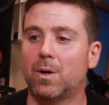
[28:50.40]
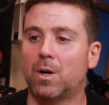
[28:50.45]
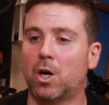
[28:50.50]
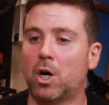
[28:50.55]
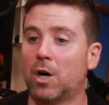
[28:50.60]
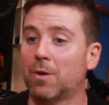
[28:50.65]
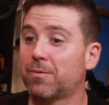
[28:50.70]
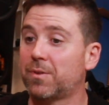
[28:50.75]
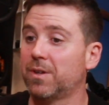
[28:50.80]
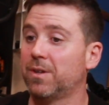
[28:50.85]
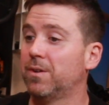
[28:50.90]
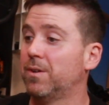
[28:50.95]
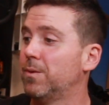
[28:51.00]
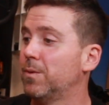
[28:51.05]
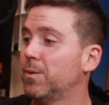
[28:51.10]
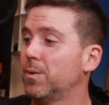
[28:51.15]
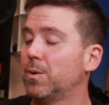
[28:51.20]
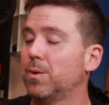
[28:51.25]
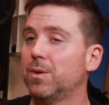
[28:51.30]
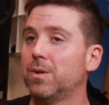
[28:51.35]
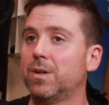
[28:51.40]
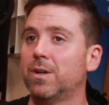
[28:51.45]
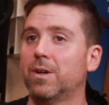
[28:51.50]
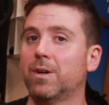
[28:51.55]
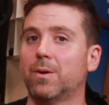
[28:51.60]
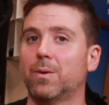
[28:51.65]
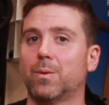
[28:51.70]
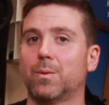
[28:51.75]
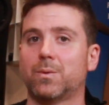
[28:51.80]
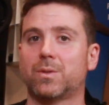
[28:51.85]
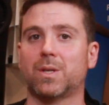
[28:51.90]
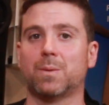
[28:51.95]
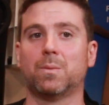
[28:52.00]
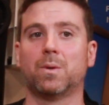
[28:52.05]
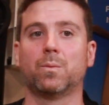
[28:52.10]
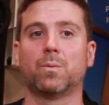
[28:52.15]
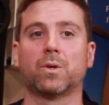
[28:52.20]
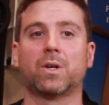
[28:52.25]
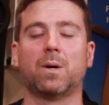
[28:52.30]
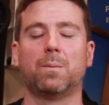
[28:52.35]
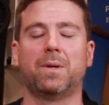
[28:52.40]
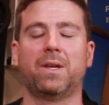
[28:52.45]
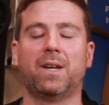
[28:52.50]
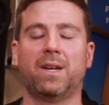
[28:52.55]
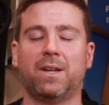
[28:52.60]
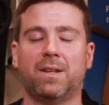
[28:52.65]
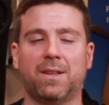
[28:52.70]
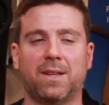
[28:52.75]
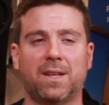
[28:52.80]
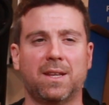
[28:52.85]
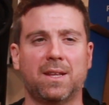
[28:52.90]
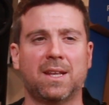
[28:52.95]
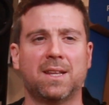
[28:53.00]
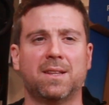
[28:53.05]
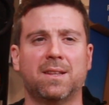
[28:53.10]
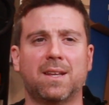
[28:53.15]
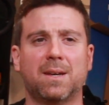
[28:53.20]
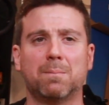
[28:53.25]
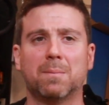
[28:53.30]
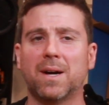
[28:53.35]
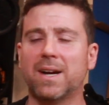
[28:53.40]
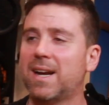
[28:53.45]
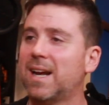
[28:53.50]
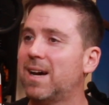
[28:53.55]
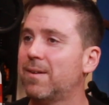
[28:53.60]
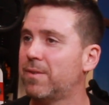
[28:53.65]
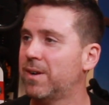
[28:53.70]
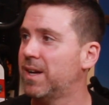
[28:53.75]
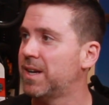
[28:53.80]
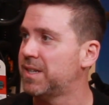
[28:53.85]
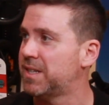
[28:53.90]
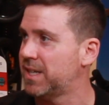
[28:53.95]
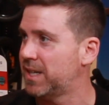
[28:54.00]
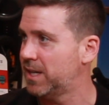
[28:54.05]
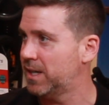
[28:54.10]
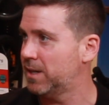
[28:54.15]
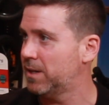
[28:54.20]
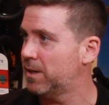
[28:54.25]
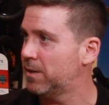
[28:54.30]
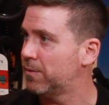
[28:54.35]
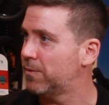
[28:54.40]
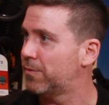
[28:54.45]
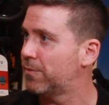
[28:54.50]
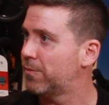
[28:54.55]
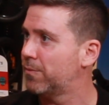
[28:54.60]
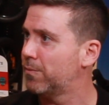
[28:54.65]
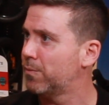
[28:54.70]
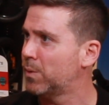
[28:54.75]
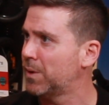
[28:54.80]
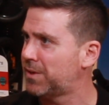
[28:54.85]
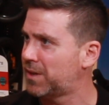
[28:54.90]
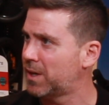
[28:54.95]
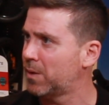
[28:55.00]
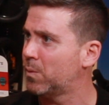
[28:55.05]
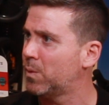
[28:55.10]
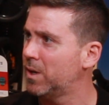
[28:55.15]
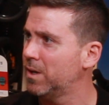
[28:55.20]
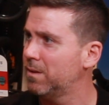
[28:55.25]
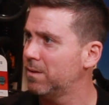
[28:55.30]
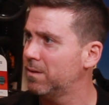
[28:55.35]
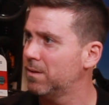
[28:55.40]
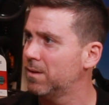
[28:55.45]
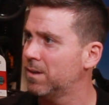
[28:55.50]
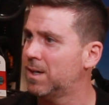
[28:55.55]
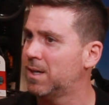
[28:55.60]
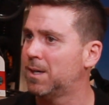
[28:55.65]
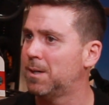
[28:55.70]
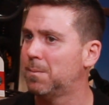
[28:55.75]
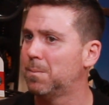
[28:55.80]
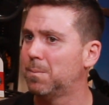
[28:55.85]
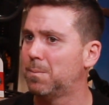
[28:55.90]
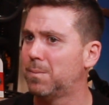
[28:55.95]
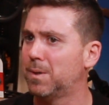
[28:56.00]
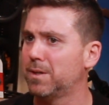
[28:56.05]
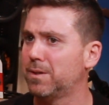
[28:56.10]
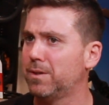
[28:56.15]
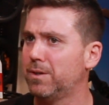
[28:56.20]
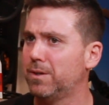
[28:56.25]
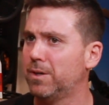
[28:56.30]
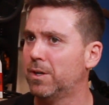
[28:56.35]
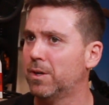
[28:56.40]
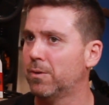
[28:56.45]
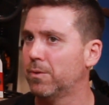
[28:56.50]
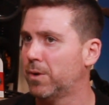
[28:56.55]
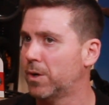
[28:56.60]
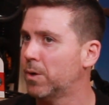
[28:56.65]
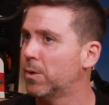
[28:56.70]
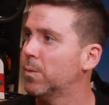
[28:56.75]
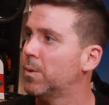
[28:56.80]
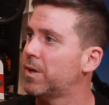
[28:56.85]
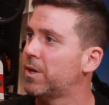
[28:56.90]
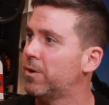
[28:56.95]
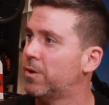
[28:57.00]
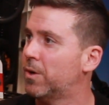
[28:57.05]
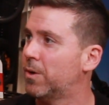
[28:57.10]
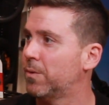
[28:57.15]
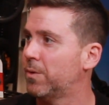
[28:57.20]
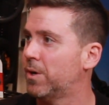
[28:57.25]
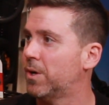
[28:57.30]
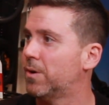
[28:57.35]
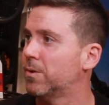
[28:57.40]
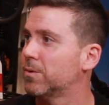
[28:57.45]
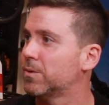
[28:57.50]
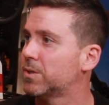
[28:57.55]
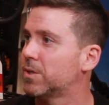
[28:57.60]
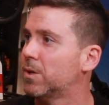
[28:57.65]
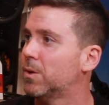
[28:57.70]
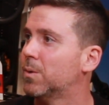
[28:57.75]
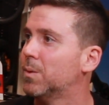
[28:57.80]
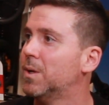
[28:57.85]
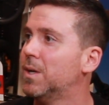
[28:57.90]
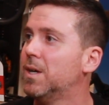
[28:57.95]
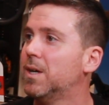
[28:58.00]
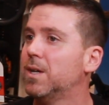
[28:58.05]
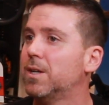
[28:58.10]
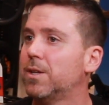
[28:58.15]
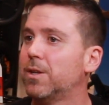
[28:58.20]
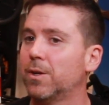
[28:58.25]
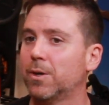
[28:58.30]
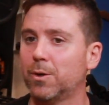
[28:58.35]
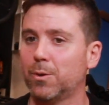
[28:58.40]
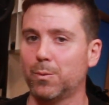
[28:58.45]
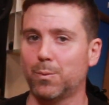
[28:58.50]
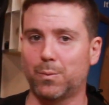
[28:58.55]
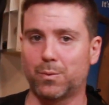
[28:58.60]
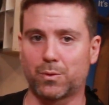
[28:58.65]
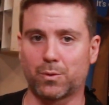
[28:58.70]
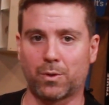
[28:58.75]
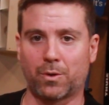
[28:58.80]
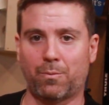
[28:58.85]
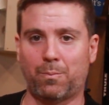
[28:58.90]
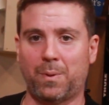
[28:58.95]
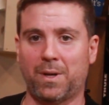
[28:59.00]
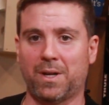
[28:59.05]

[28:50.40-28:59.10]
often someone will come in and they might have an idea of what they want, but you don't know what you don't know. So they'll sort of